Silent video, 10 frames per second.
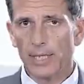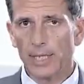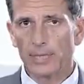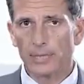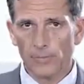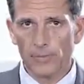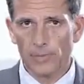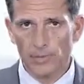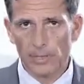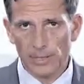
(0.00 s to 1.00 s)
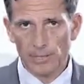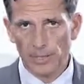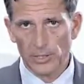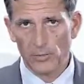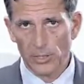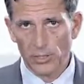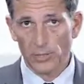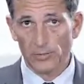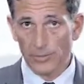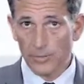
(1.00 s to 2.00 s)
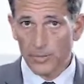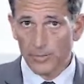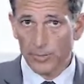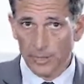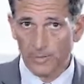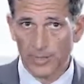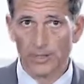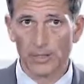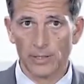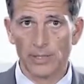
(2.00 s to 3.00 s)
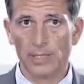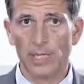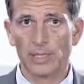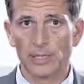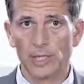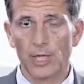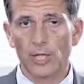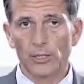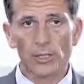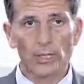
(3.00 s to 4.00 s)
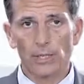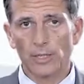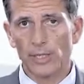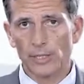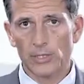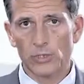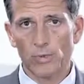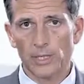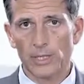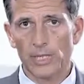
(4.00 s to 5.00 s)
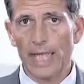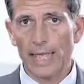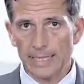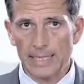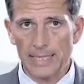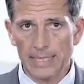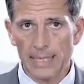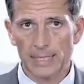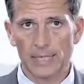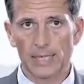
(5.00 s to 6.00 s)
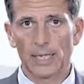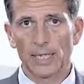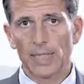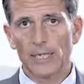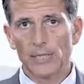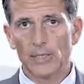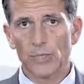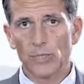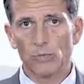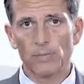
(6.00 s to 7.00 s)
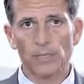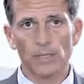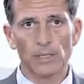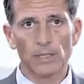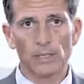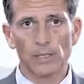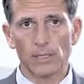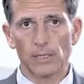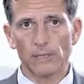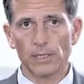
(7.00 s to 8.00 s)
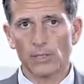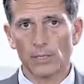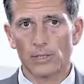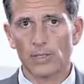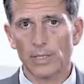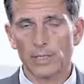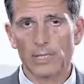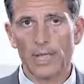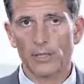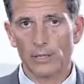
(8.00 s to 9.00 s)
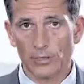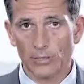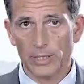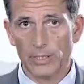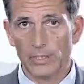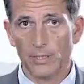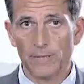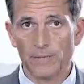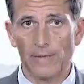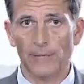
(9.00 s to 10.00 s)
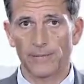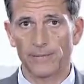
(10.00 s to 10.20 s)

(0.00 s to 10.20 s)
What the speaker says: the case of a very simple situation of an individual investor in this case. The current date is 2018. And let's assume that the investor is going to retire in 2035.